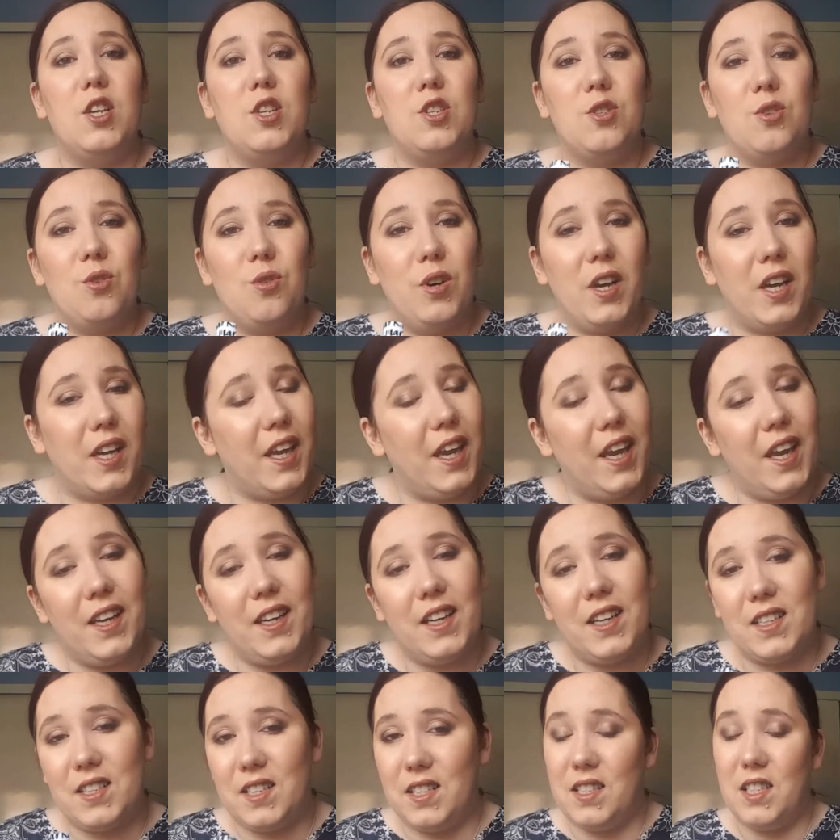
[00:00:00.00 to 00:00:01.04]
So again,
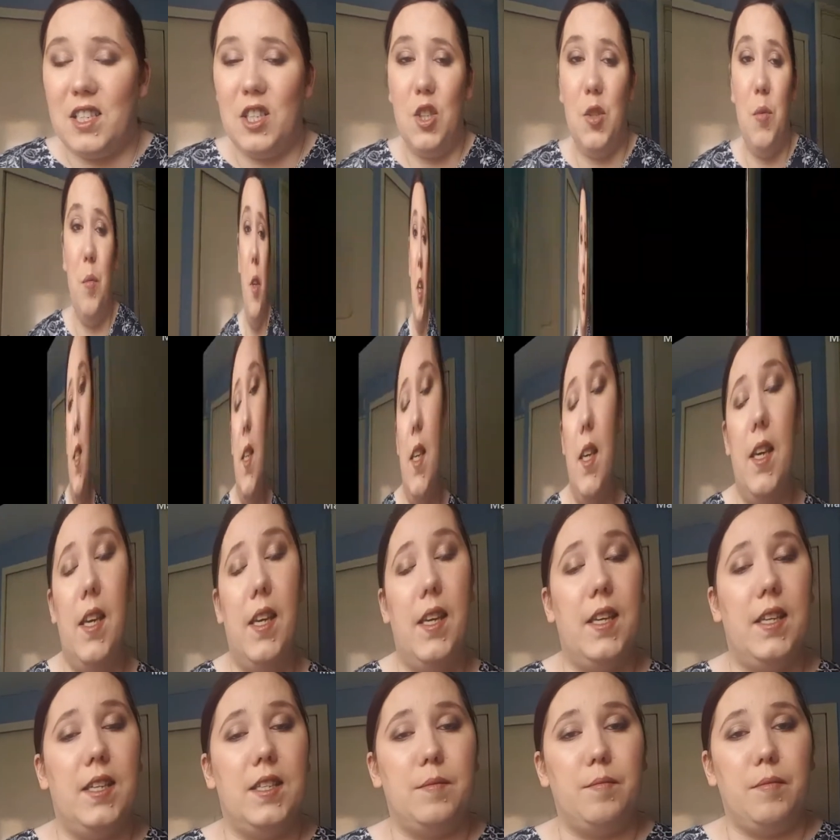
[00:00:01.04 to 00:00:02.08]
a steal. It
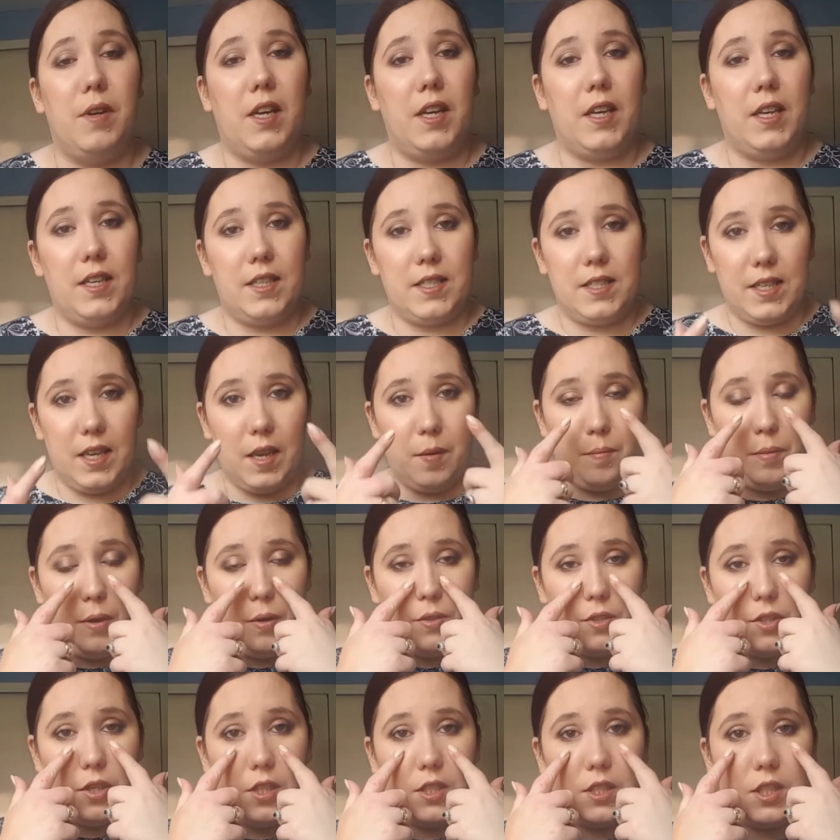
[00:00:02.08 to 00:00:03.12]
is my setting
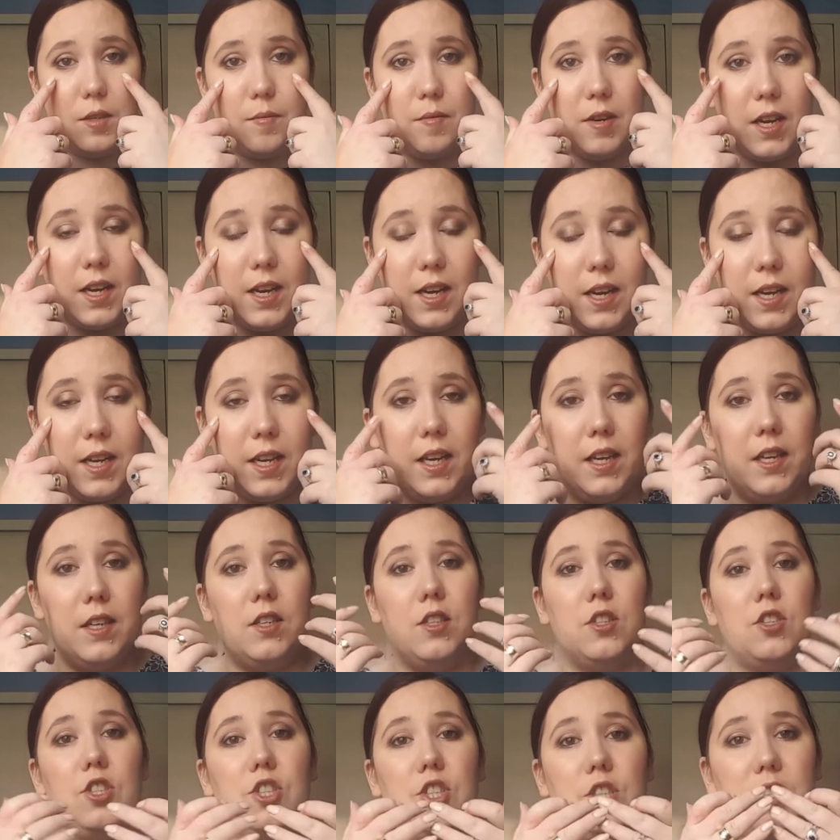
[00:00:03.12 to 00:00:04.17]
powder under my eye,
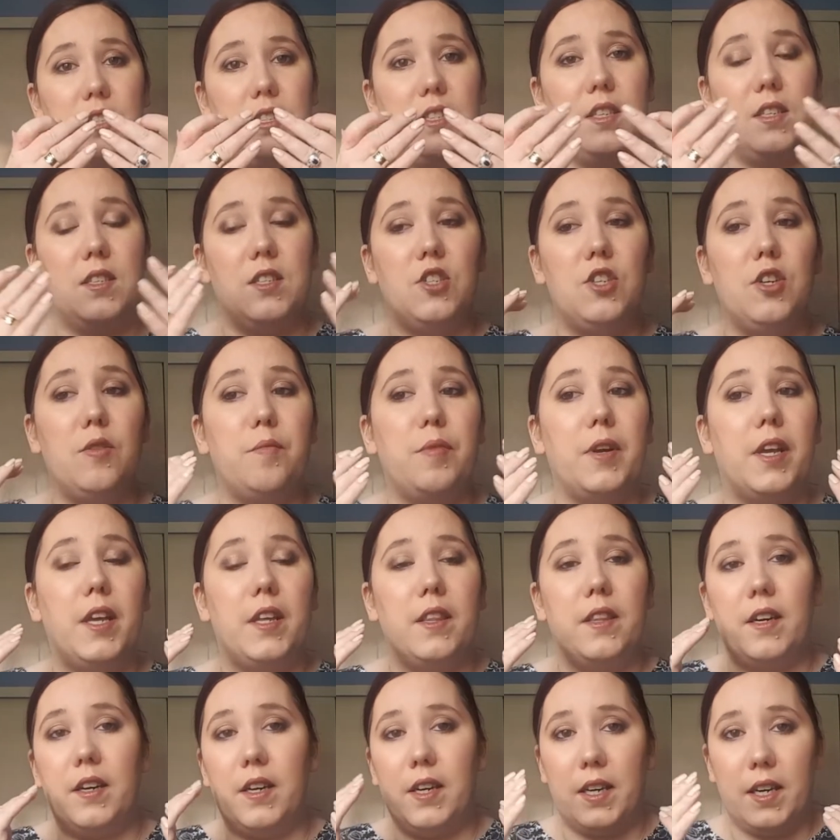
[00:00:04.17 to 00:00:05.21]
just to
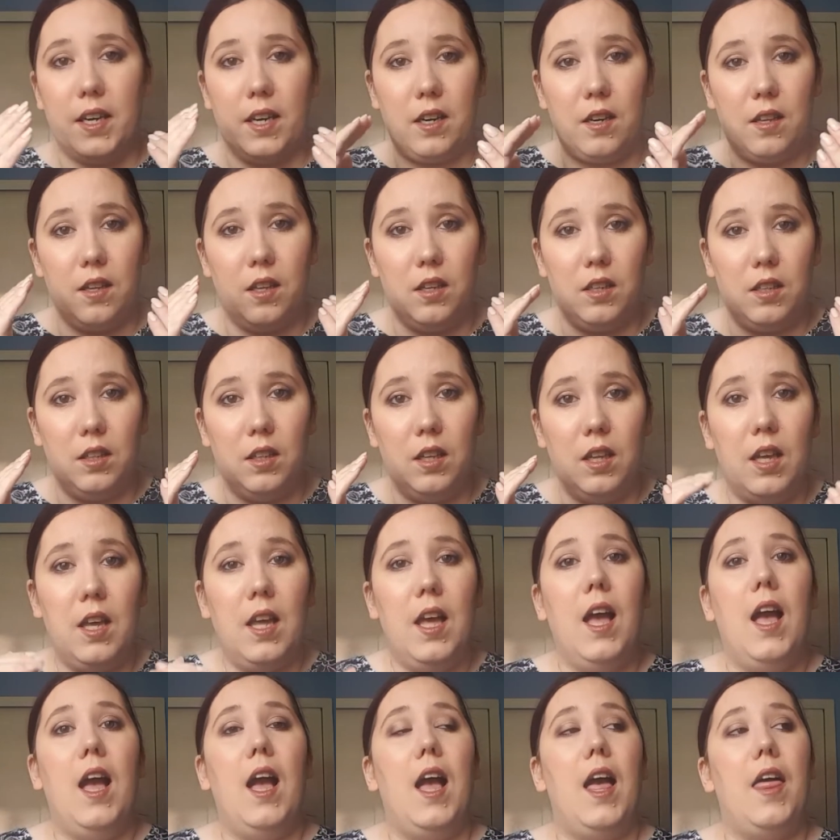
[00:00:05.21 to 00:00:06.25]
brighten the eye a little,
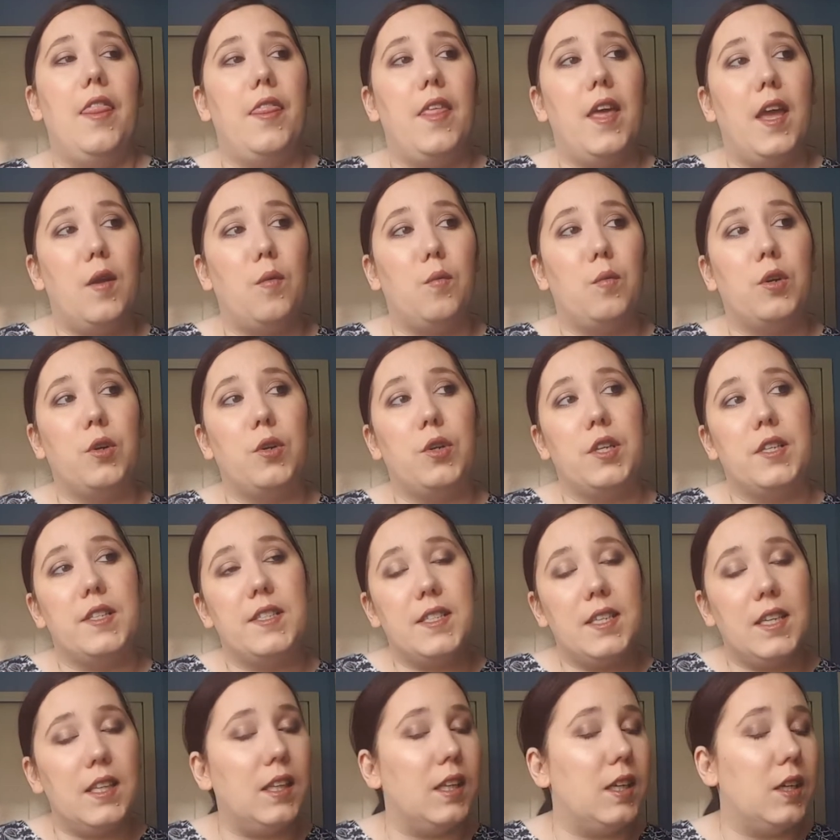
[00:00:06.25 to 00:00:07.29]
and then we're going to
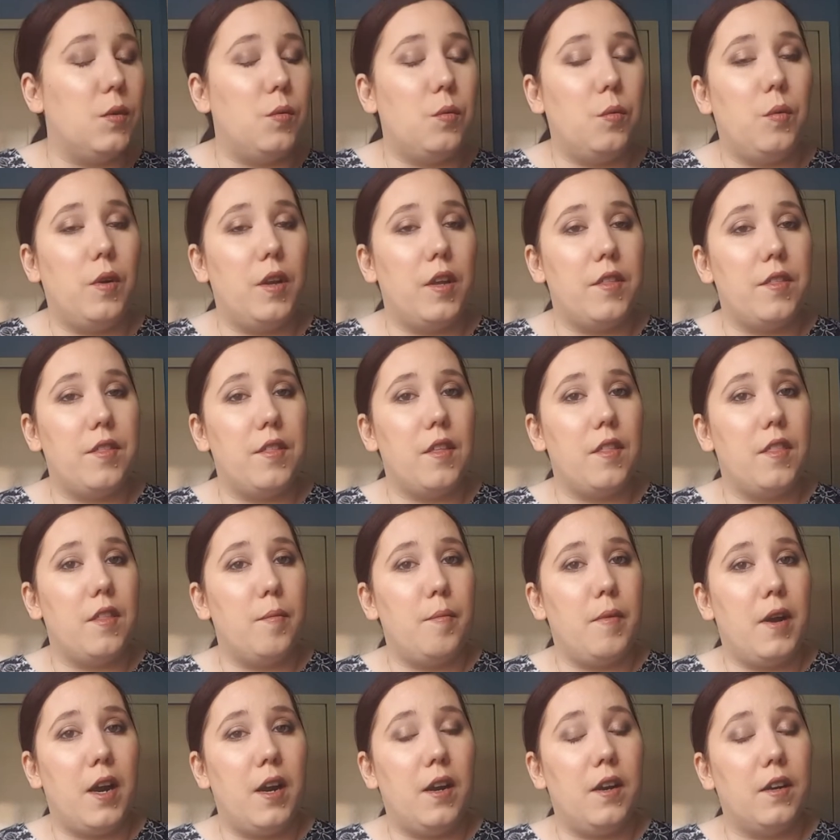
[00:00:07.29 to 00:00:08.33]
seal it with the
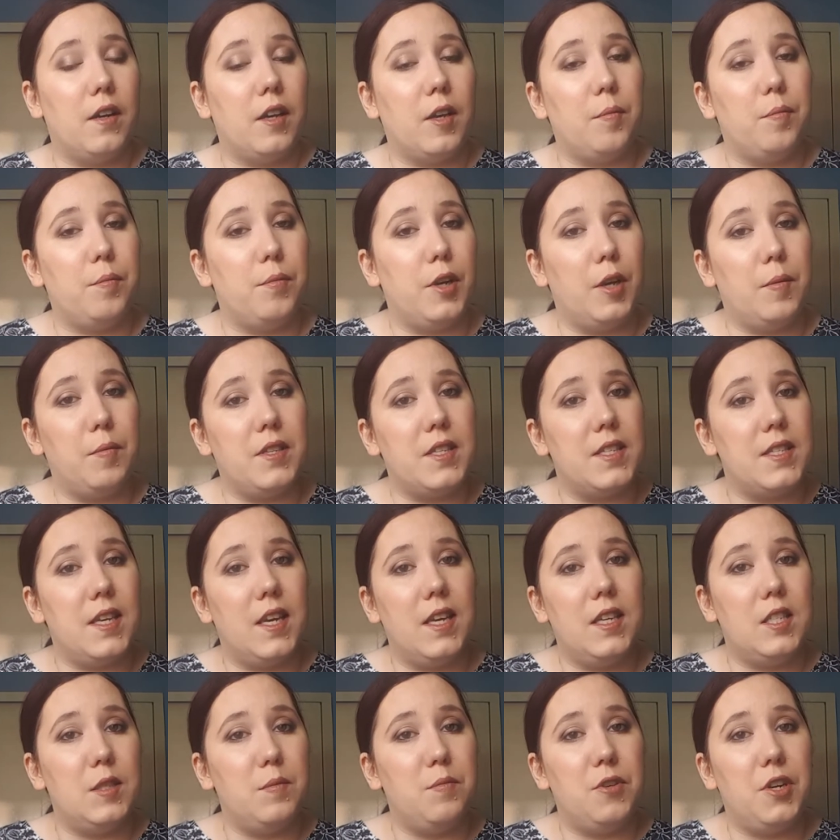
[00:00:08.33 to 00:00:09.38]
Mark Prime and
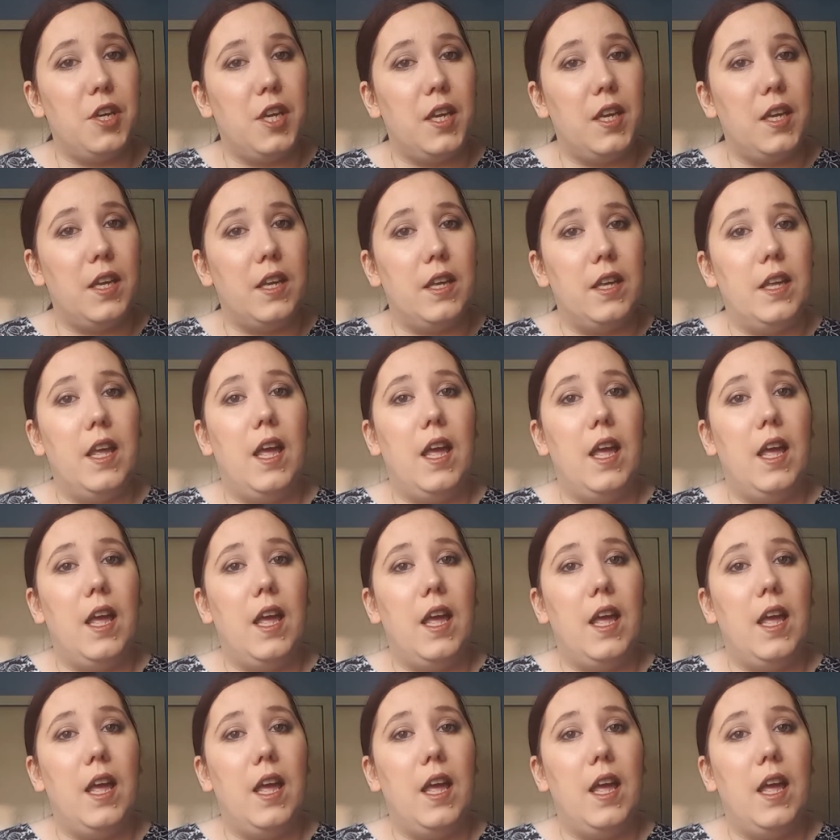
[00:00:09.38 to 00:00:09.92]
Set Spray,